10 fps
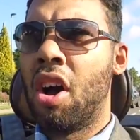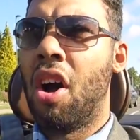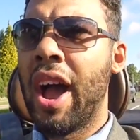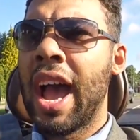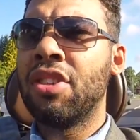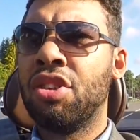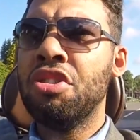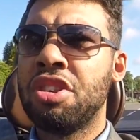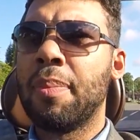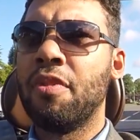I had
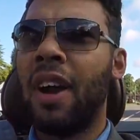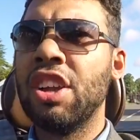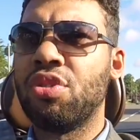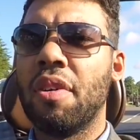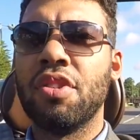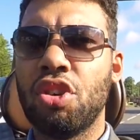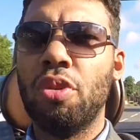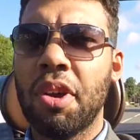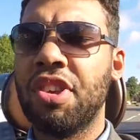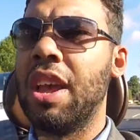two separate Range Rovers
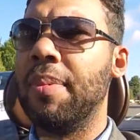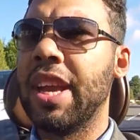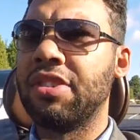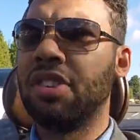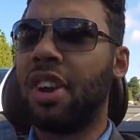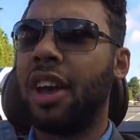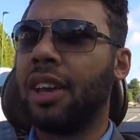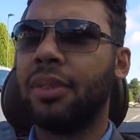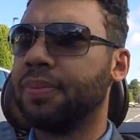almost hit me yesterday.